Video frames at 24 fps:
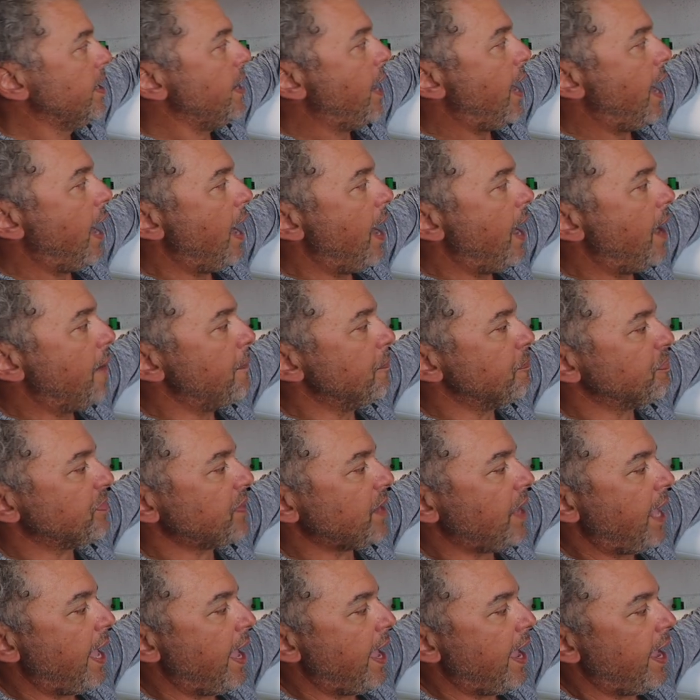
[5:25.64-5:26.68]

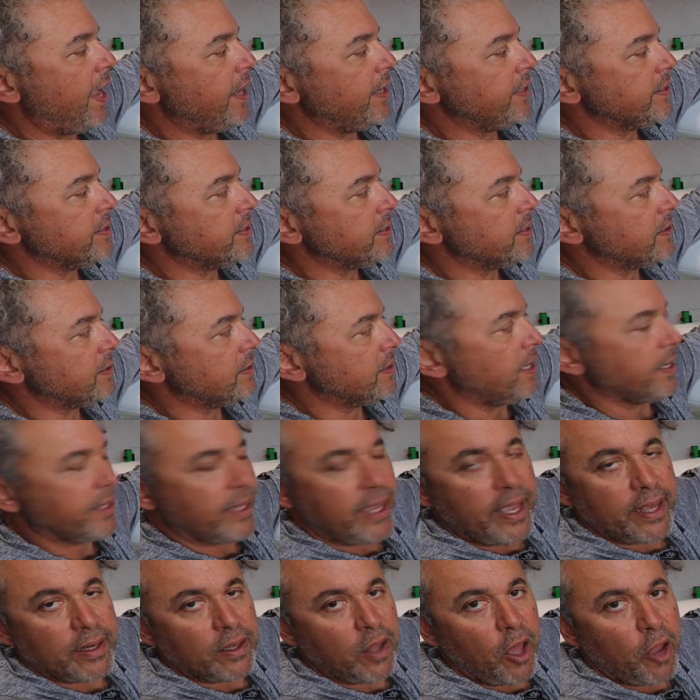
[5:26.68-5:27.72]
And
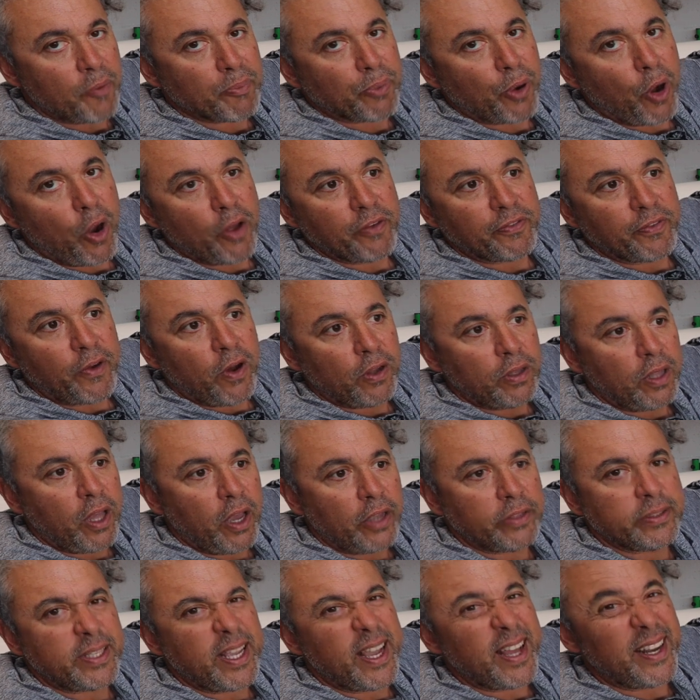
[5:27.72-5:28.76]
again, low profile,
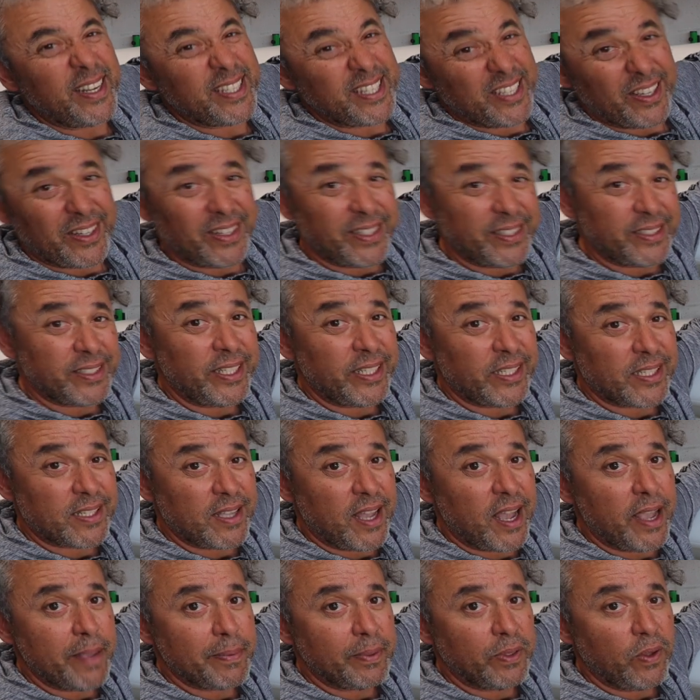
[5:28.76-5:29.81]
low down, isn't going to
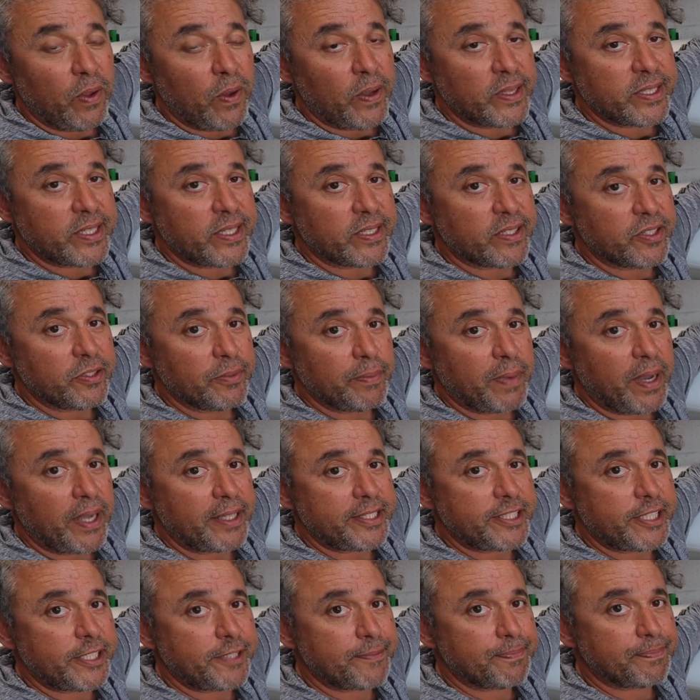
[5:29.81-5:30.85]
destabilize you too
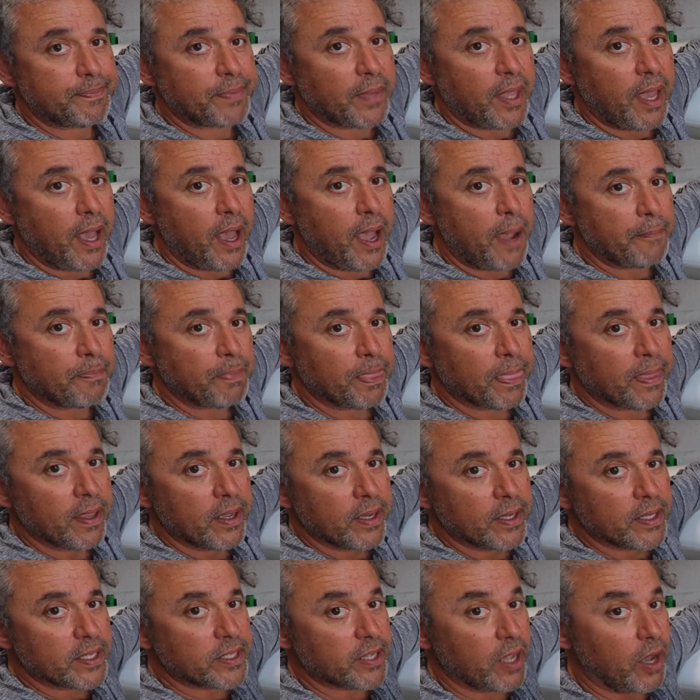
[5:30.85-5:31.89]
much.
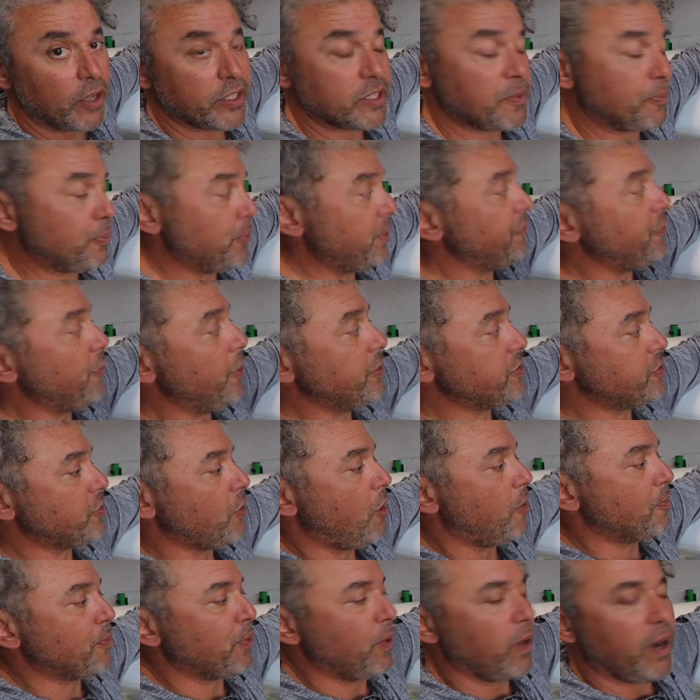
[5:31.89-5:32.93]
So it's a pretty
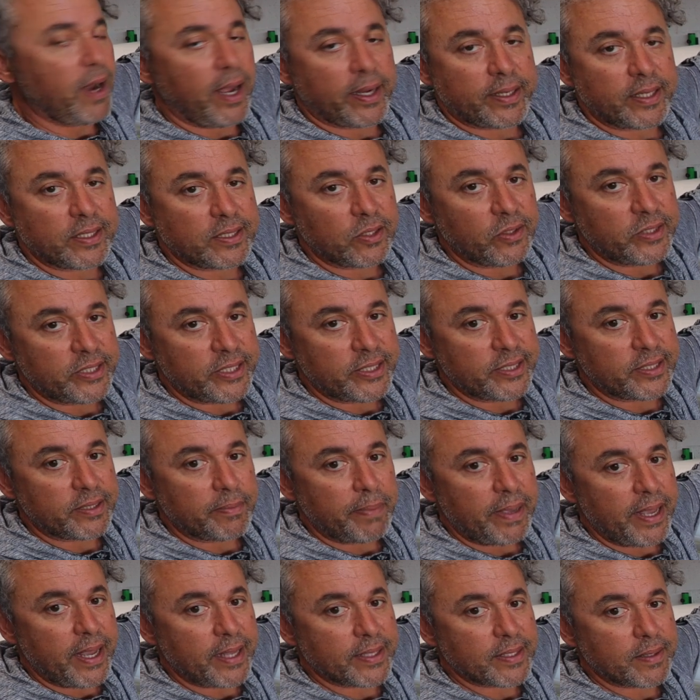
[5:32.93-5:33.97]
versatile product. It's not just
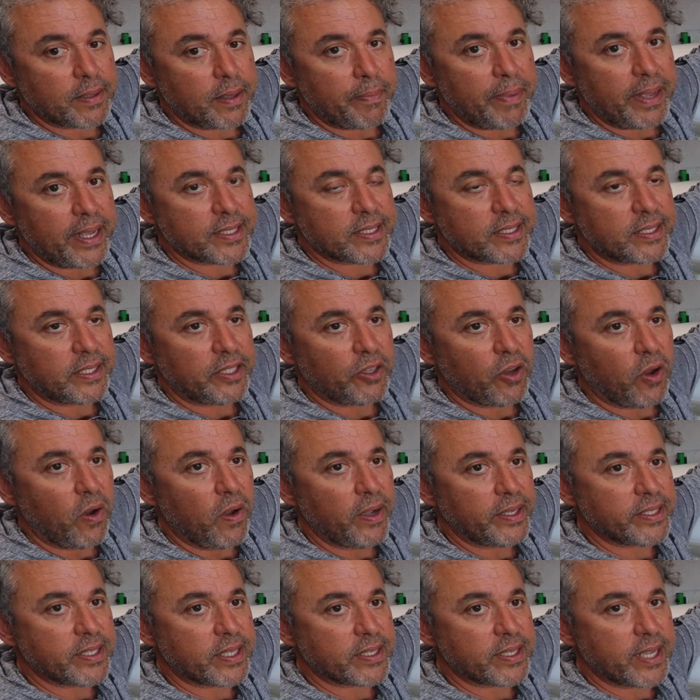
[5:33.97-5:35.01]
about sea
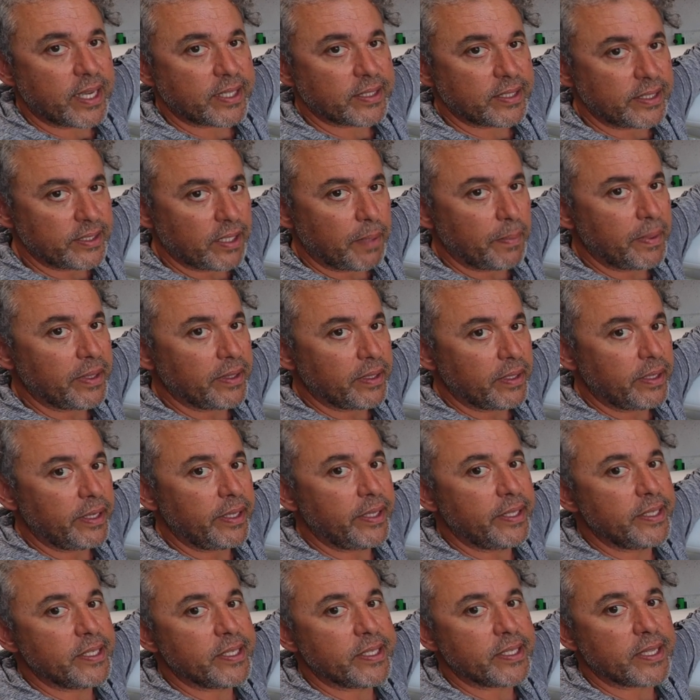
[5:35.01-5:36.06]
kayaks. It's actually something that
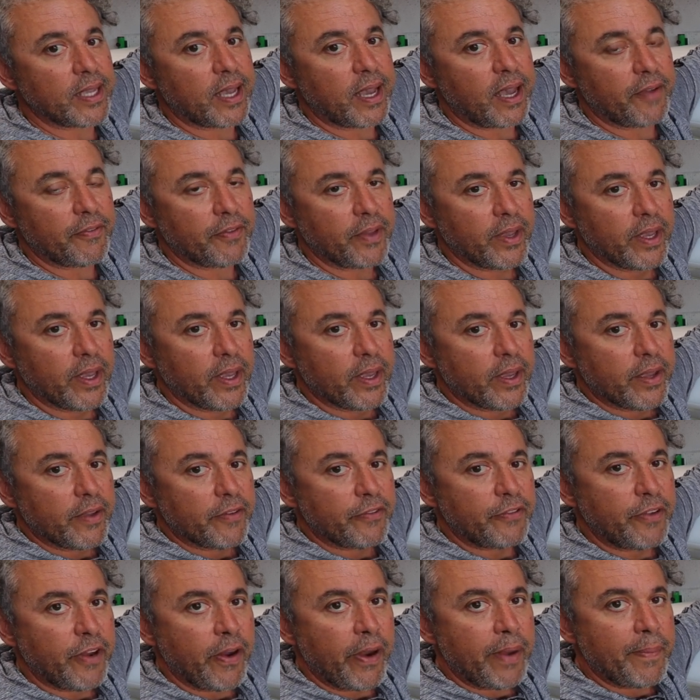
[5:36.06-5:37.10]
is
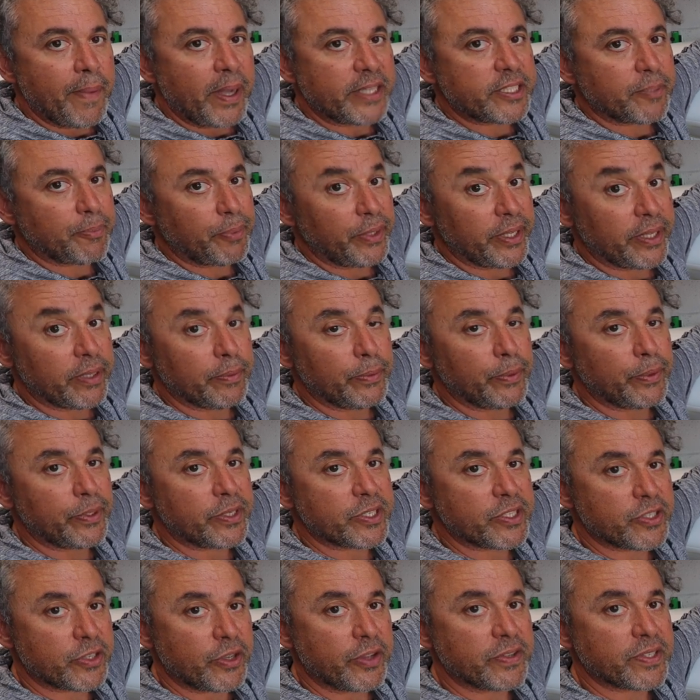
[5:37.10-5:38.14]
very much applicable to
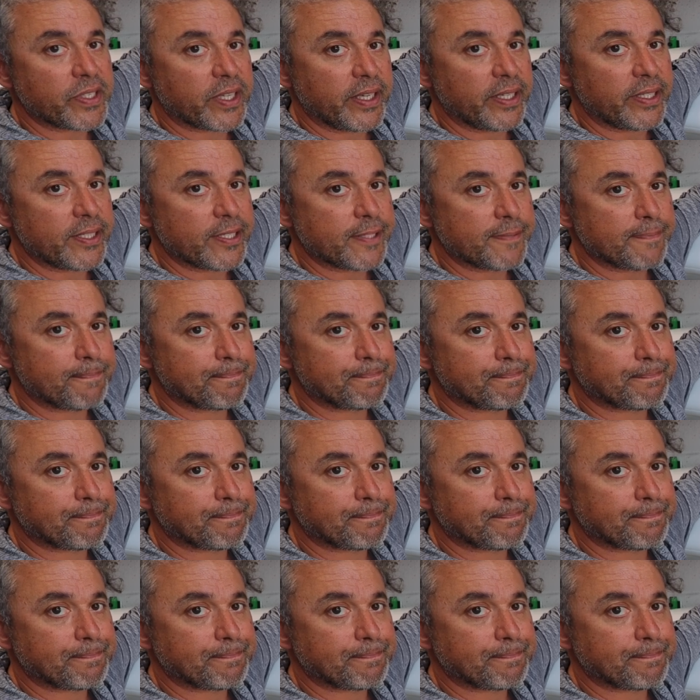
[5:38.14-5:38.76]
surf skis.